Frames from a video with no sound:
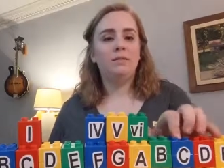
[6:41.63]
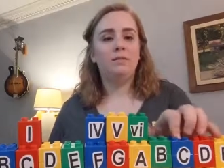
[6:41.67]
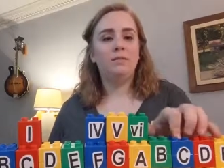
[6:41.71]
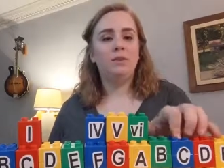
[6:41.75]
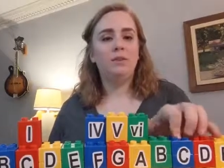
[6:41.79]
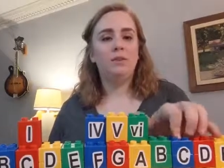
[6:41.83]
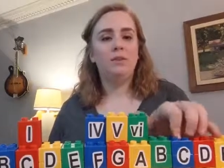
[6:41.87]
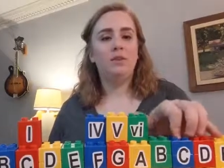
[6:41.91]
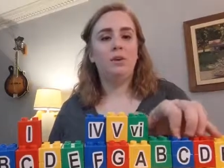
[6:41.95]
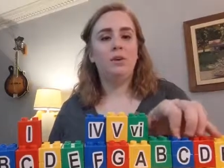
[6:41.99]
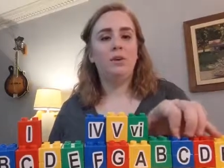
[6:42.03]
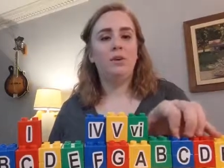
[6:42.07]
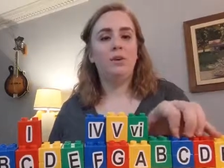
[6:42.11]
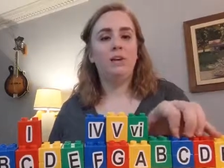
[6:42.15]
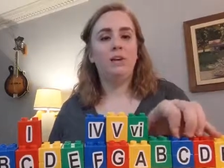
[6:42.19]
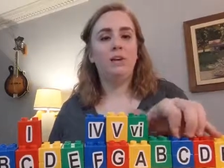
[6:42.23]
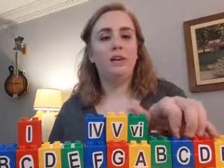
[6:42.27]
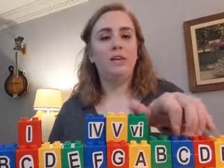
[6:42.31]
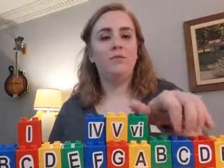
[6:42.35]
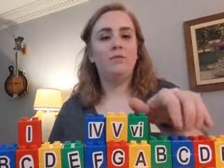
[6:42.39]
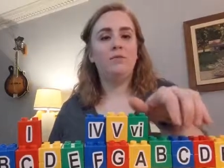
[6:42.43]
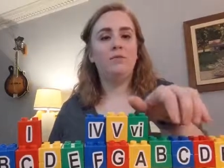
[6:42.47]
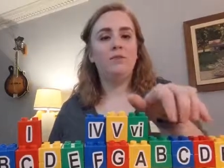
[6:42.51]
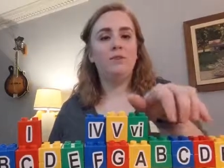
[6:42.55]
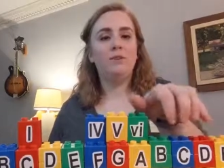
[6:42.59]
so again,
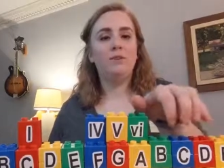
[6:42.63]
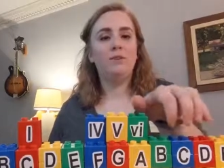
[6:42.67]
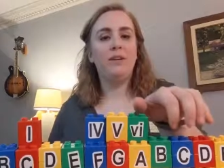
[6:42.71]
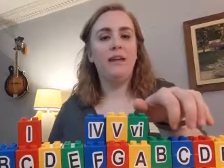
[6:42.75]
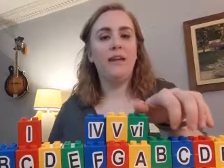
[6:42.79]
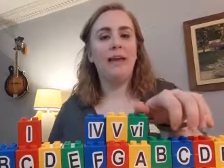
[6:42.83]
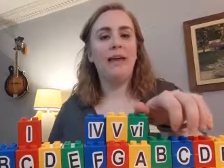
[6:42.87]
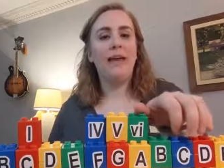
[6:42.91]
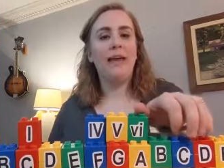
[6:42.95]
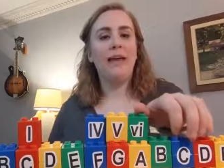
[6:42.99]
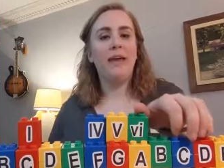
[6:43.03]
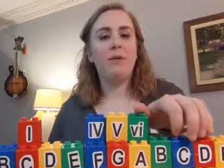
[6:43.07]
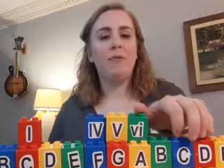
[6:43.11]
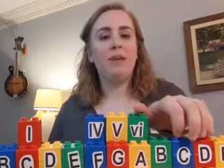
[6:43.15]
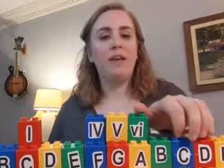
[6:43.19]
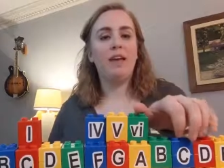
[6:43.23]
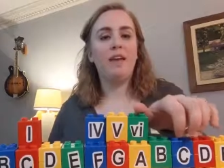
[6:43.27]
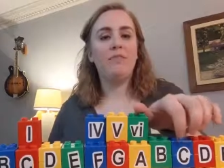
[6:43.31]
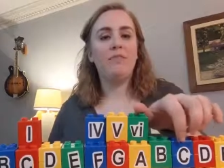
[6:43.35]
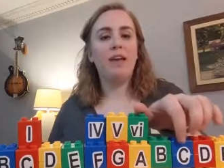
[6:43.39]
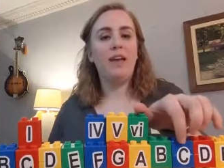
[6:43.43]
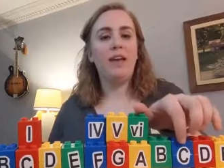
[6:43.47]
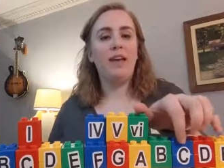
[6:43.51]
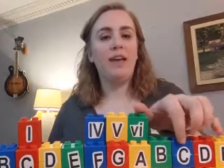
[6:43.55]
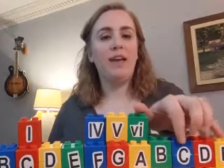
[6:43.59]
if we're doing A, we have
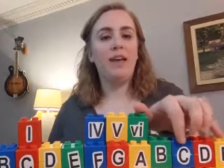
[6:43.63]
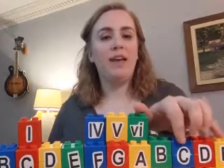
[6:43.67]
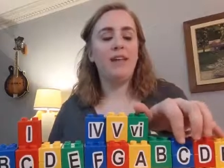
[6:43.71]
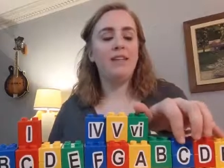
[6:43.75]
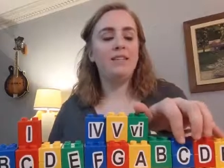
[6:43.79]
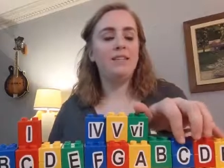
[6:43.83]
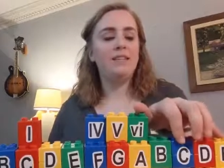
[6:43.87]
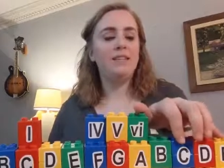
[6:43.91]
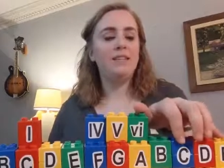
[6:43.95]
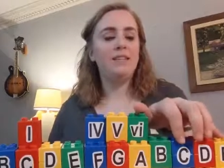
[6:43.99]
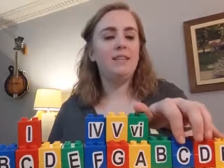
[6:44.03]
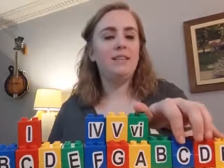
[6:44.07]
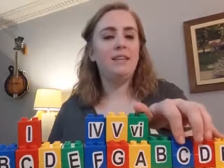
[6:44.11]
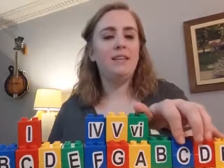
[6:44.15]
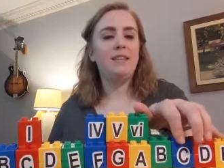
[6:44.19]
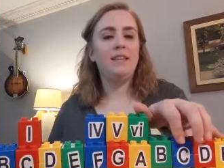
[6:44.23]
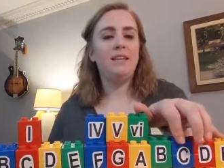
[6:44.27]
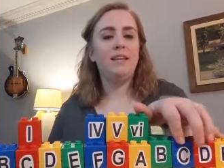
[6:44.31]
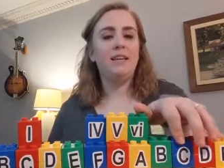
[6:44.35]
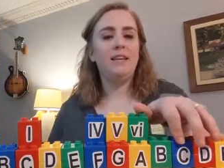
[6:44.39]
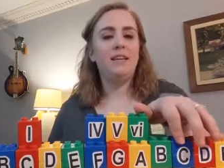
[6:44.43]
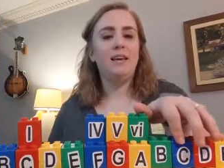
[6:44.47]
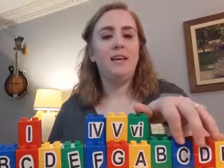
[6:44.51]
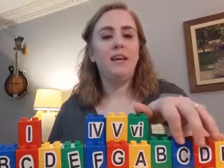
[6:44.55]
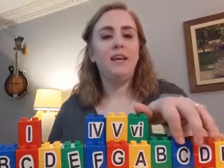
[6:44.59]
A, C,
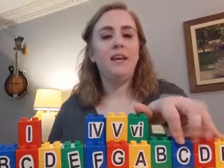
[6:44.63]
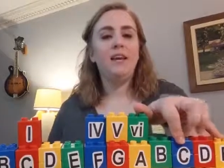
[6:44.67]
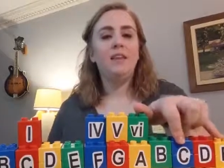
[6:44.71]
E.